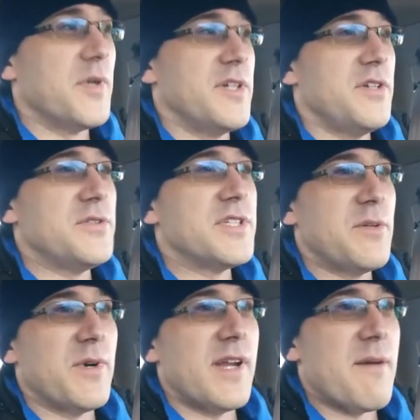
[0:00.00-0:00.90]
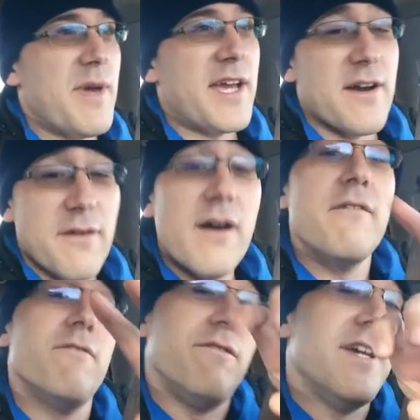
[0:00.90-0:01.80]
But usually when I make a
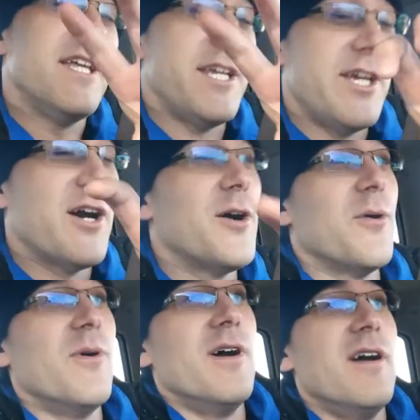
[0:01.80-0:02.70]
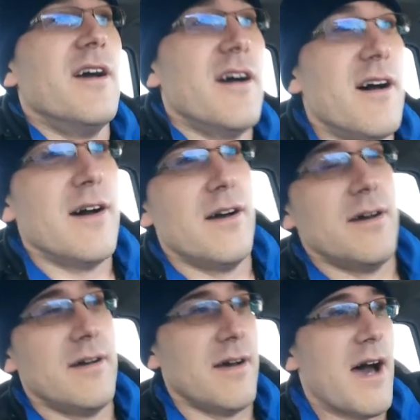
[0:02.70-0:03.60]
video,
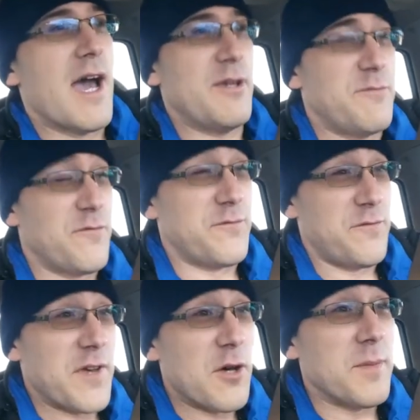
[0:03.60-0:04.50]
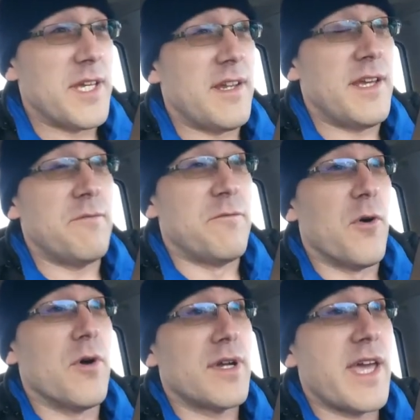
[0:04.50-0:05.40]
uh, I film it in
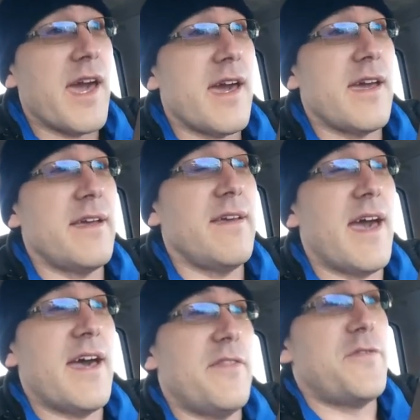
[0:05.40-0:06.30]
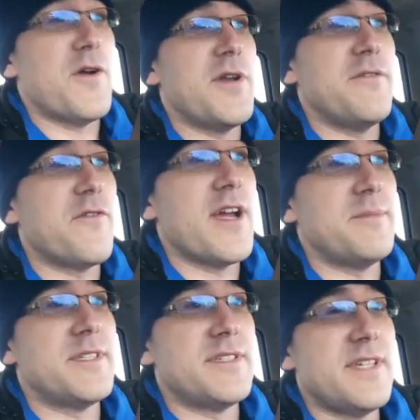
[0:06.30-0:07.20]
4K at 30
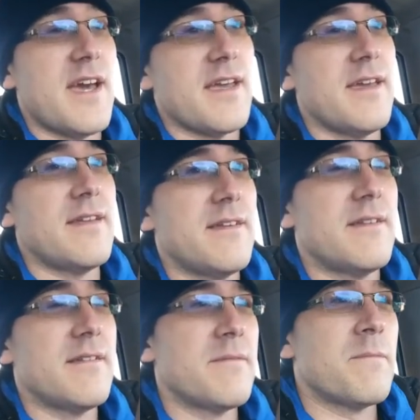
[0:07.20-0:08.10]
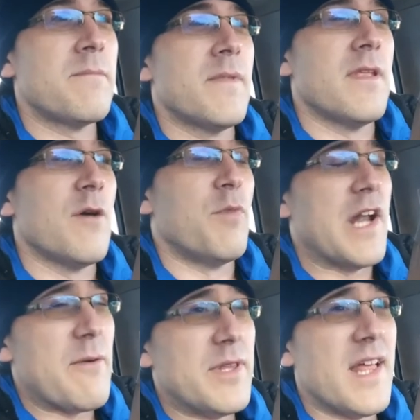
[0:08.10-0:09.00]
frames a second, but
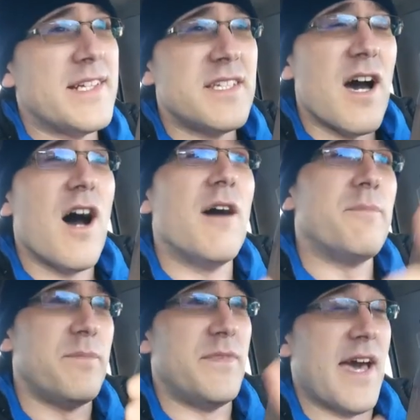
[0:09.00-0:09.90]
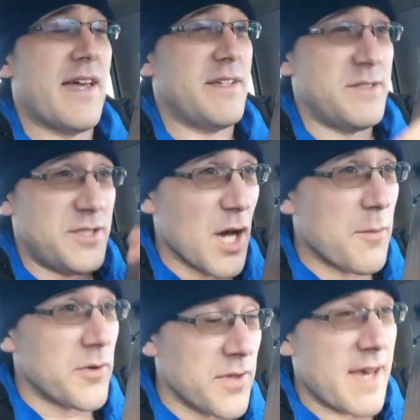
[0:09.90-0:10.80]
I would like to up that
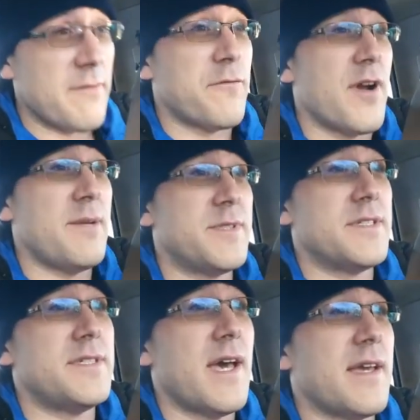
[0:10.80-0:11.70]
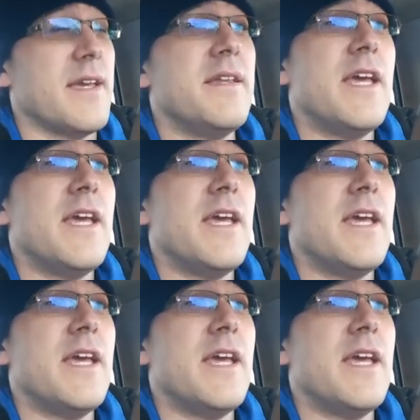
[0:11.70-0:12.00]
double that frames a second.